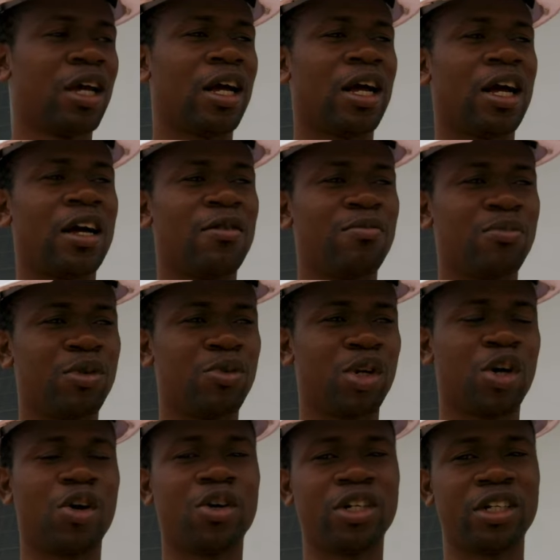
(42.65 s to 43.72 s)
um, be
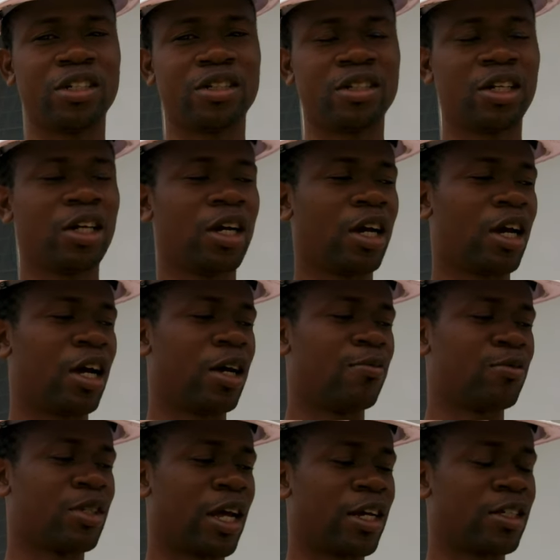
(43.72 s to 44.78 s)
recorded
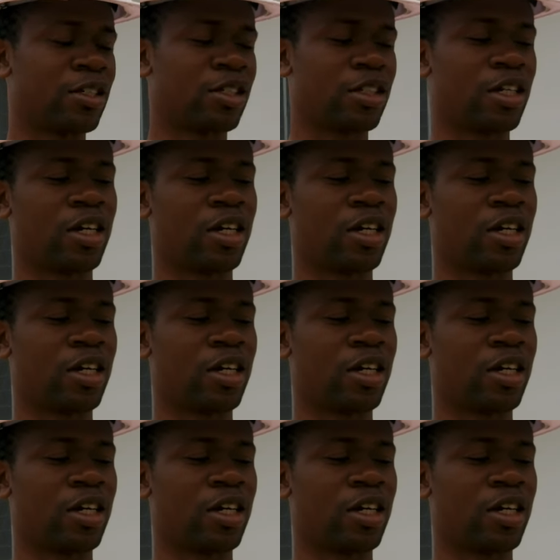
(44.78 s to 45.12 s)
um, that is